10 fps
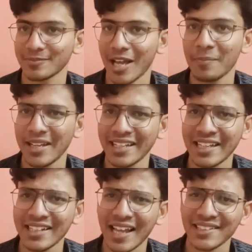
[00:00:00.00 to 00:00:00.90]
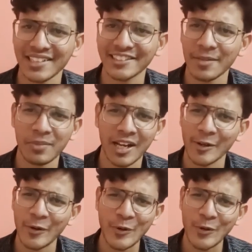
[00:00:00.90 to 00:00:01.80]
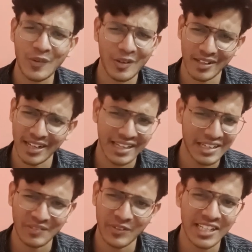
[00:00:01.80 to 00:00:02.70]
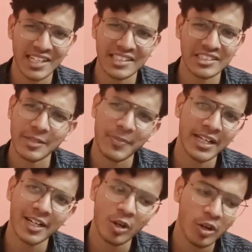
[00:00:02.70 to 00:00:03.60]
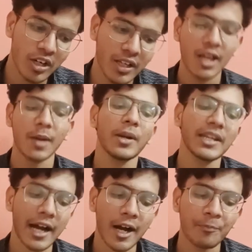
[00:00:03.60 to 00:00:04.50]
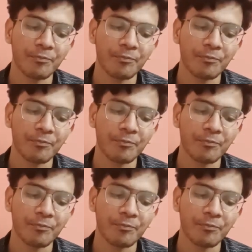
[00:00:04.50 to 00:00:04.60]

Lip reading: I'm taking it as example. I don't know like whether it is dependent or not, but yeah.